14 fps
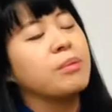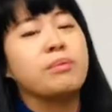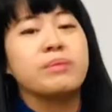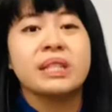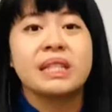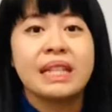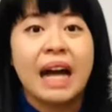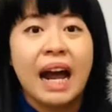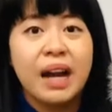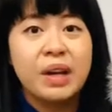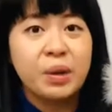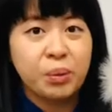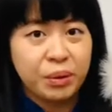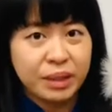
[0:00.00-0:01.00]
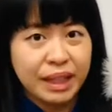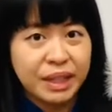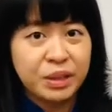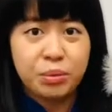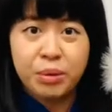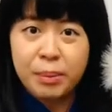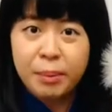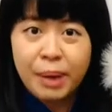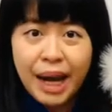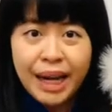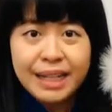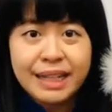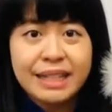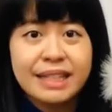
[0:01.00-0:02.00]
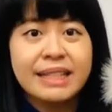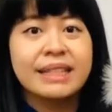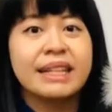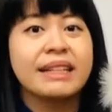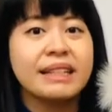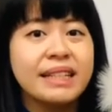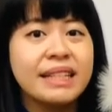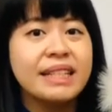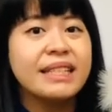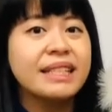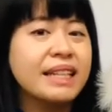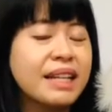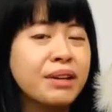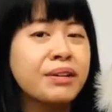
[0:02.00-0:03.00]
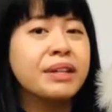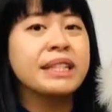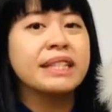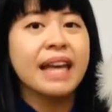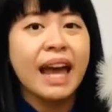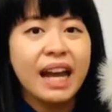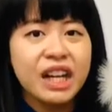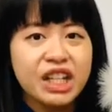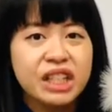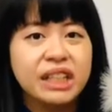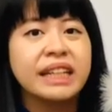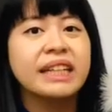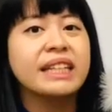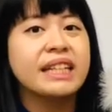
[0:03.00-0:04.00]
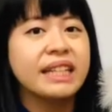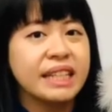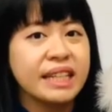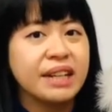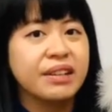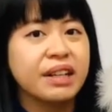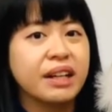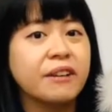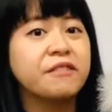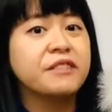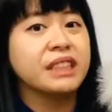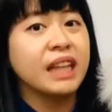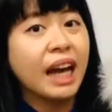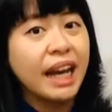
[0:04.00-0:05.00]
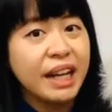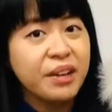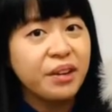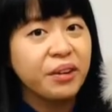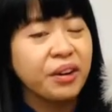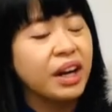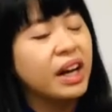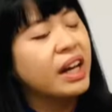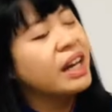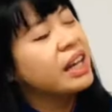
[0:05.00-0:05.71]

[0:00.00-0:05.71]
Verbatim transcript: Miss Tiger would like to remind us that this year is actually the year of Tiger.